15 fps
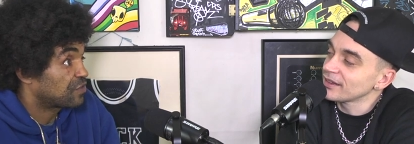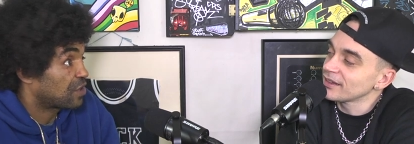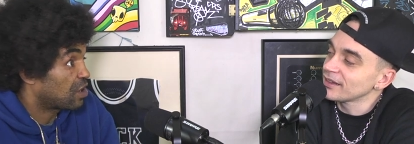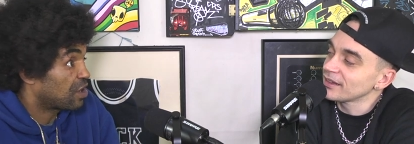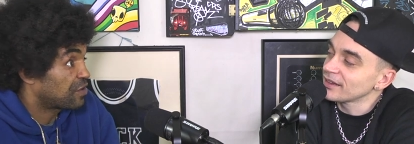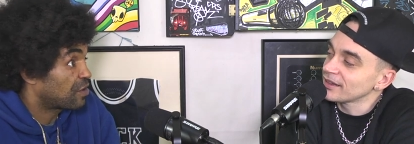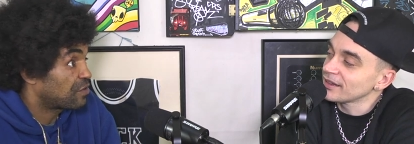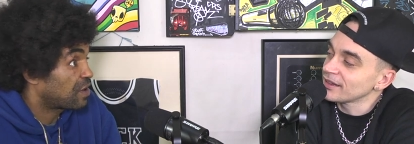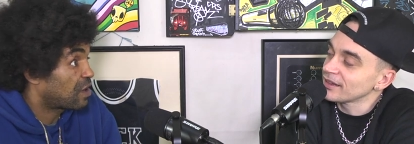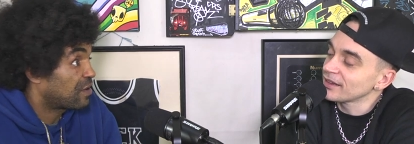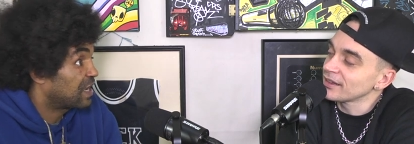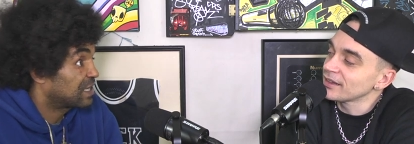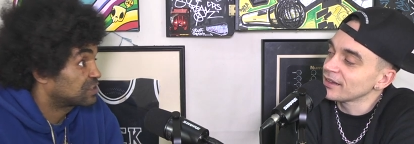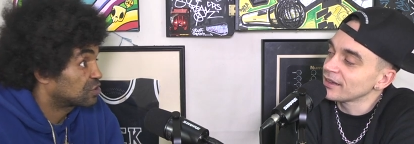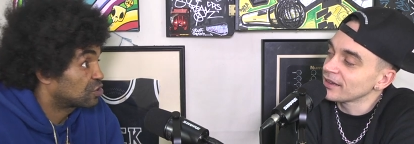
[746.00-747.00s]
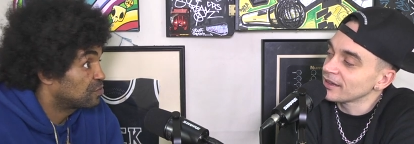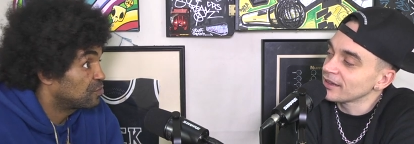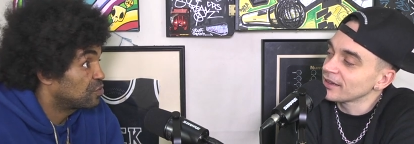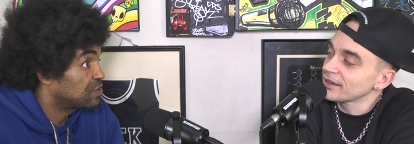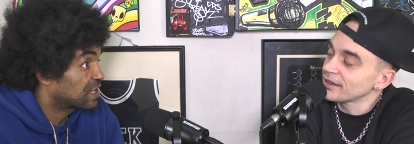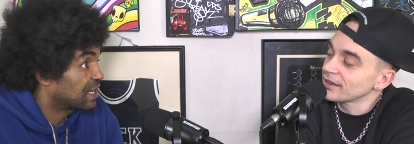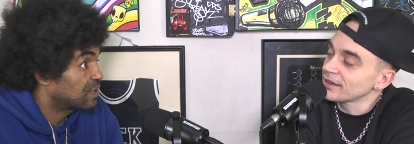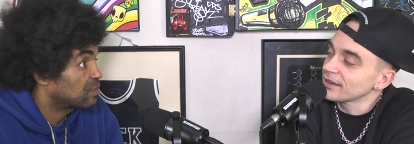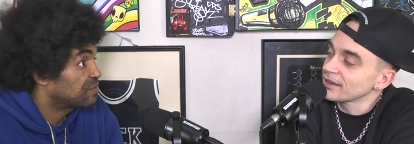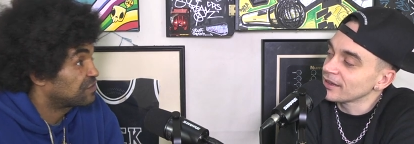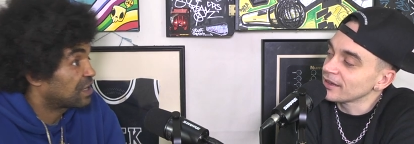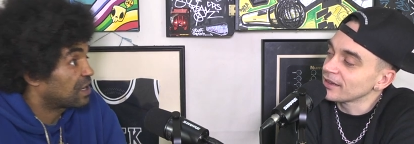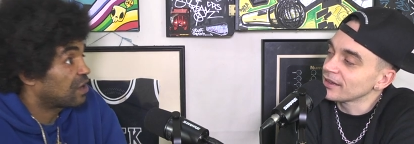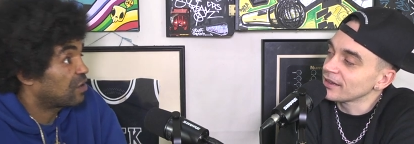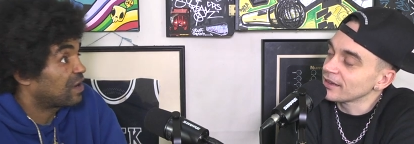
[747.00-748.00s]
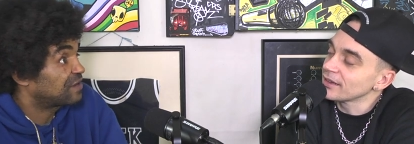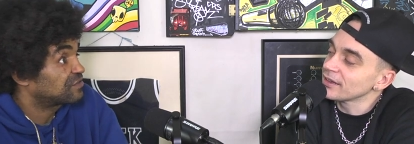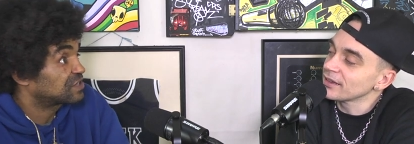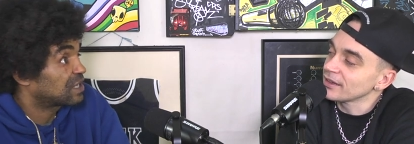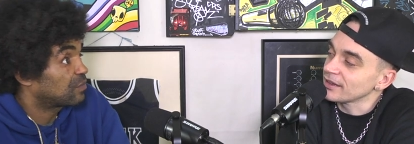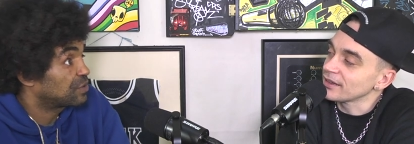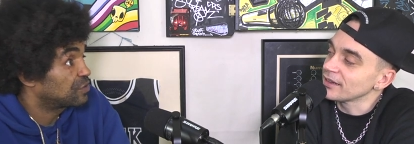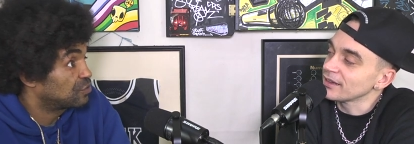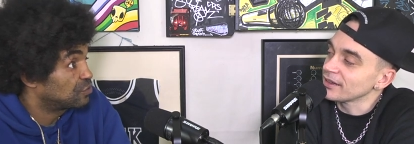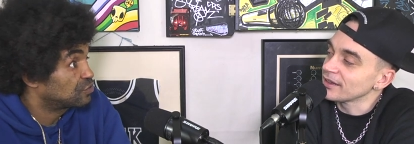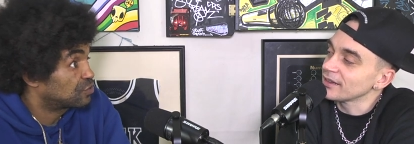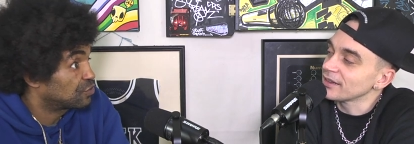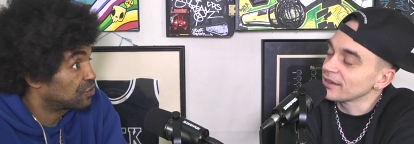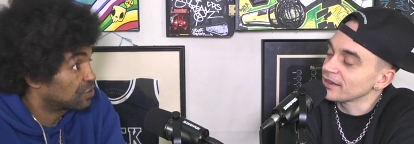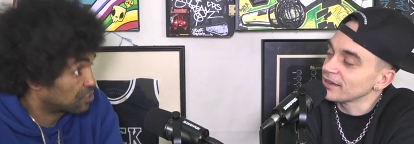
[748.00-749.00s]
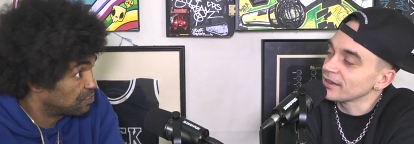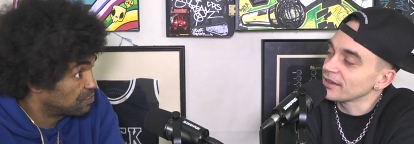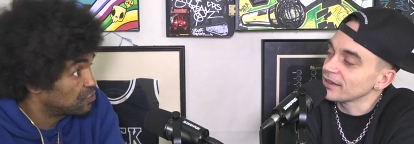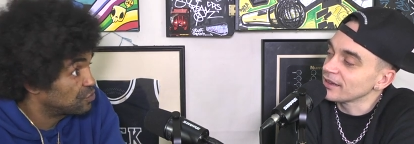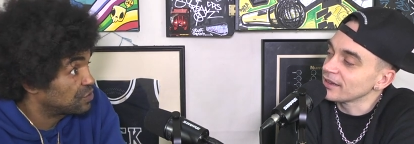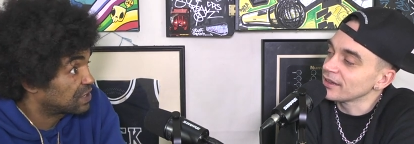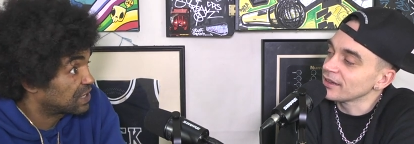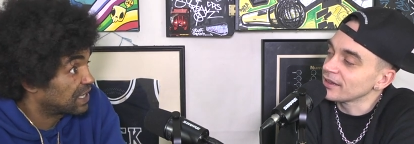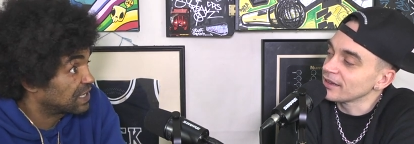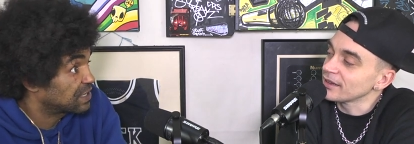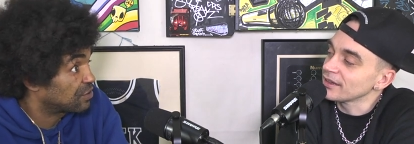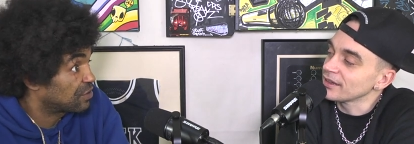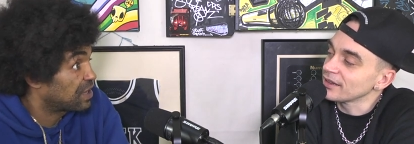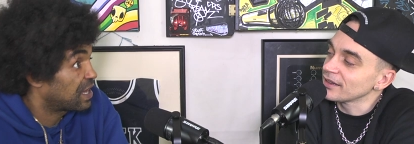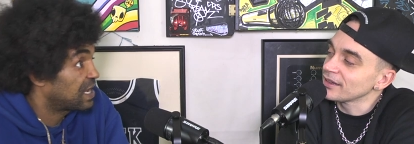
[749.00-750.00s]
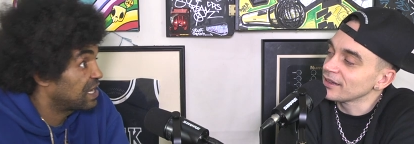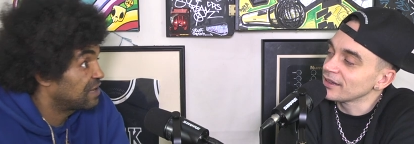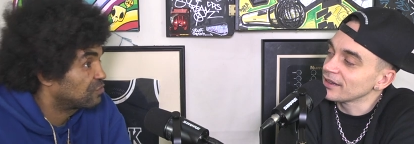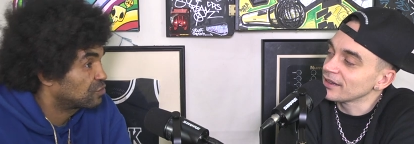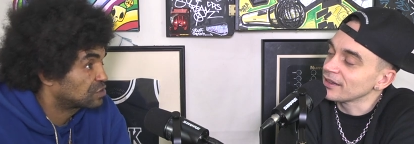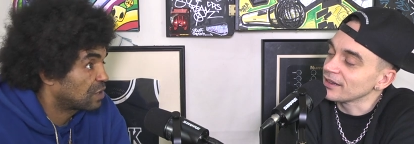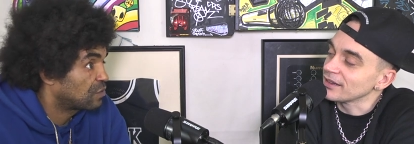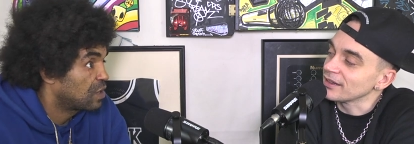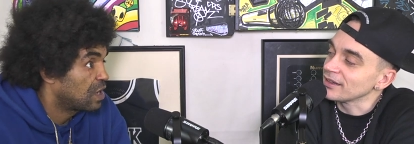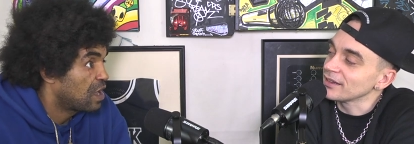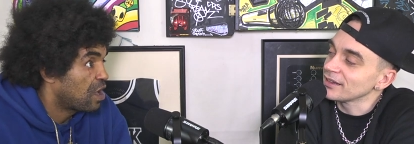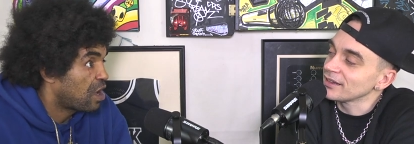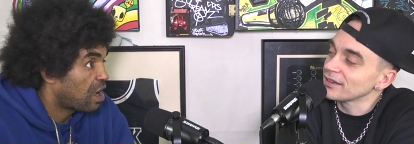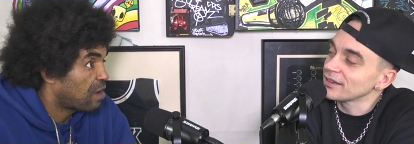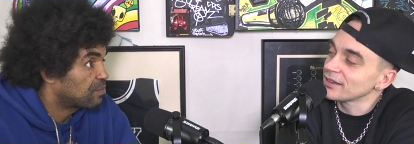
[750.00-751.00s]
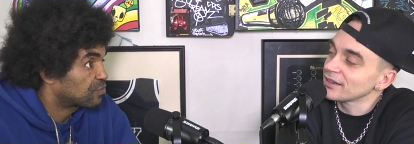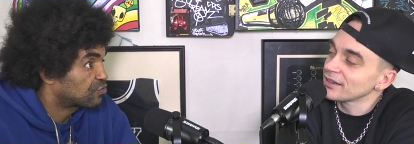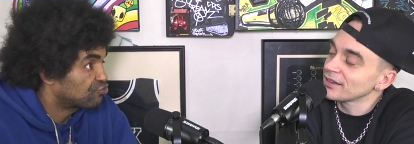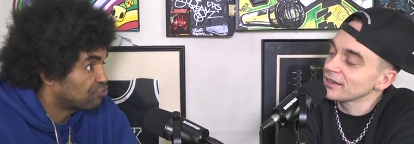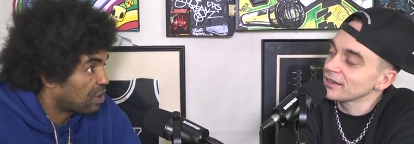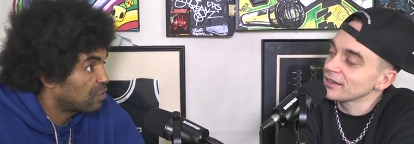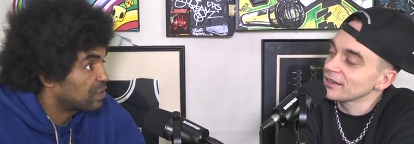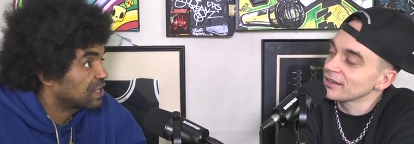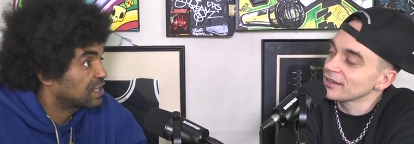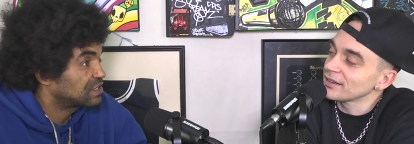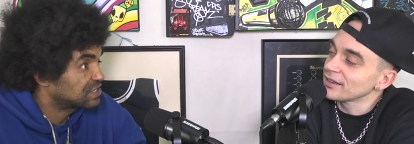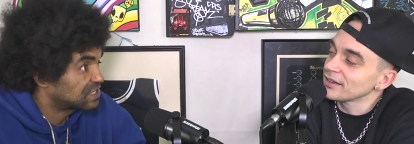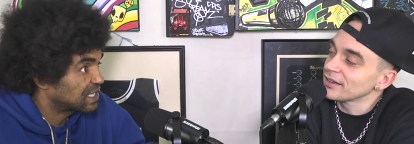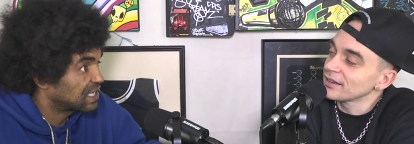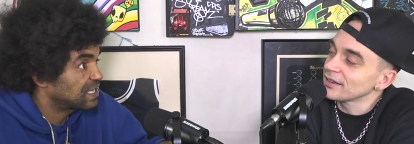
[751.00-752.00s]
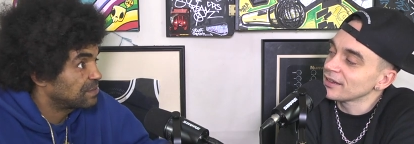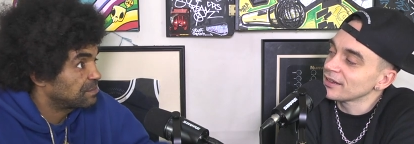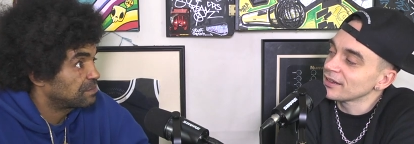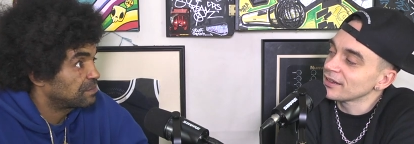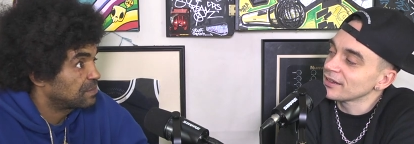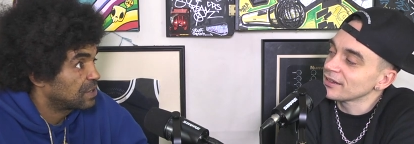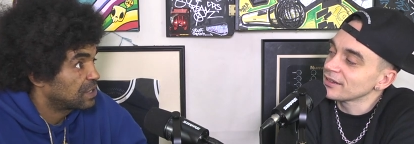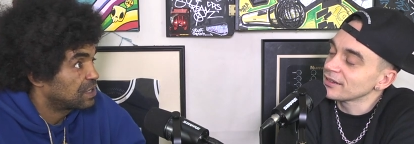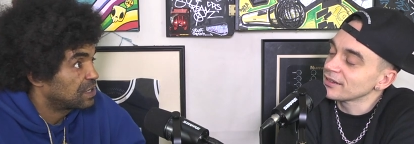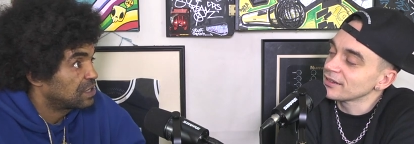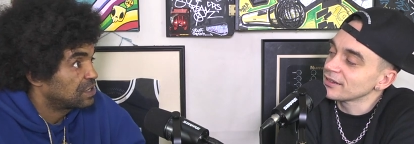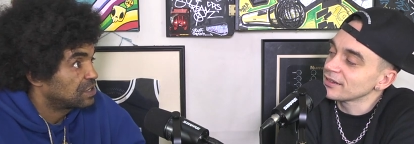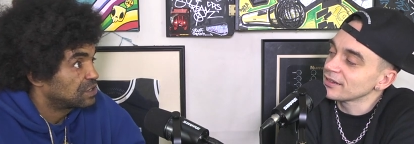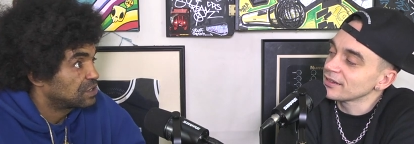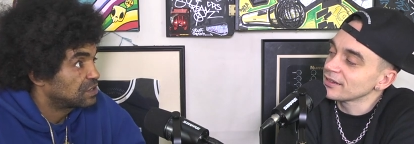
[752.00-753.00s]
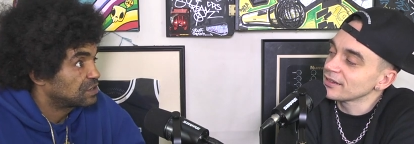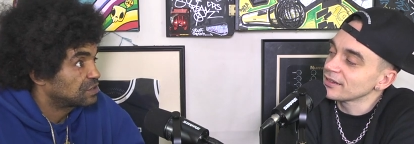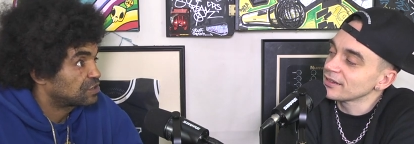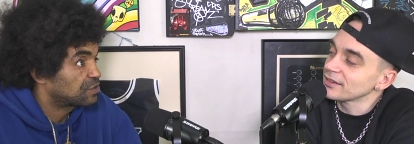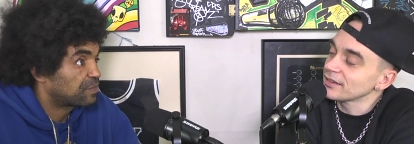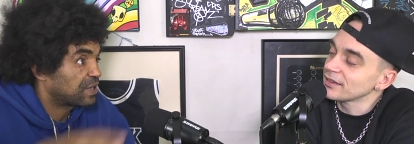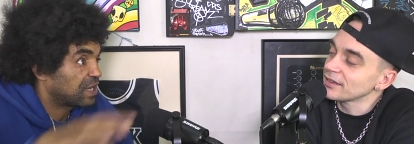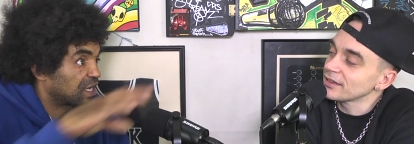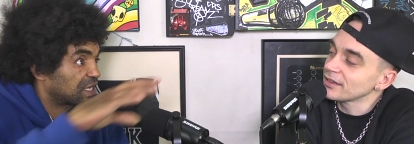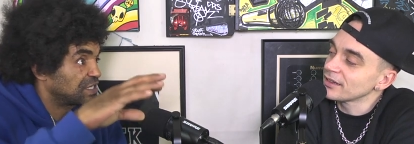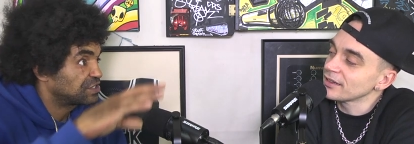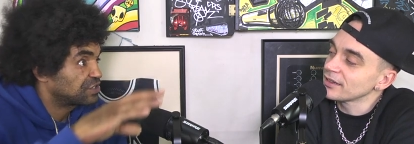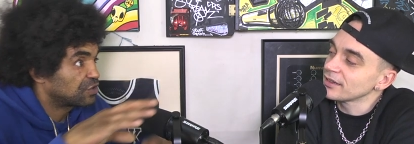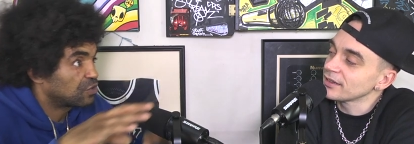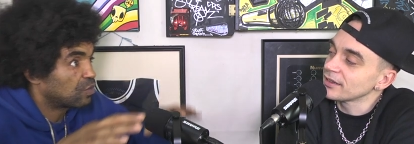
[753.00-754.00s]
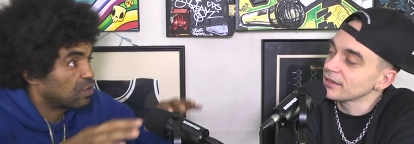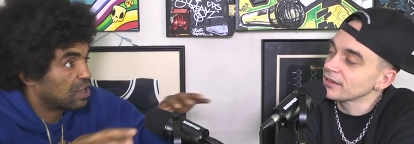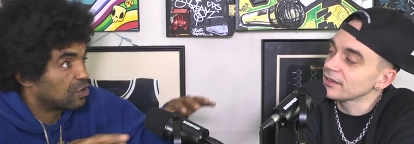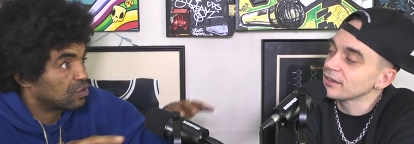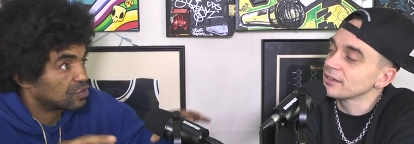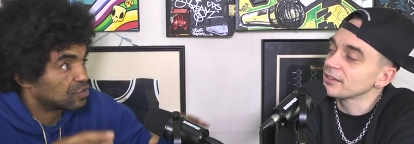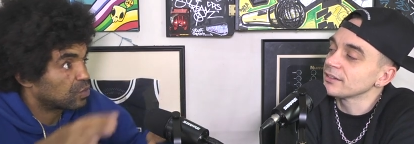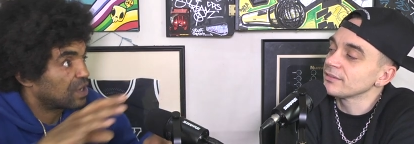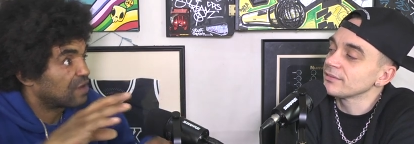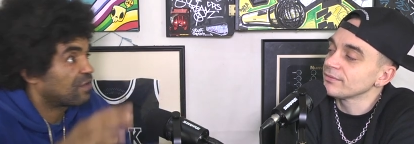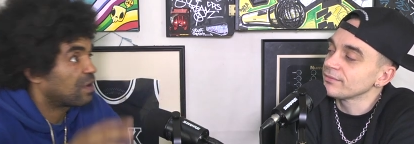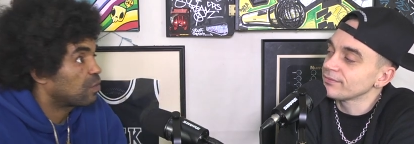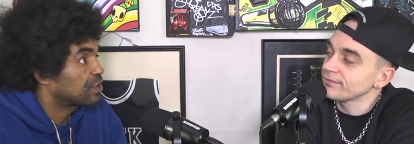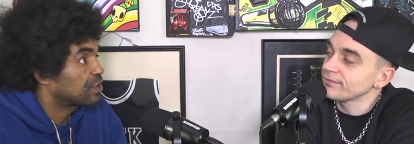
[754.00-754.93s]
Speaker 1: that I don't know how to communicate with, then I'll have someone who's good at communicating on that level. So mm. I'm growing a team to plug into the world where I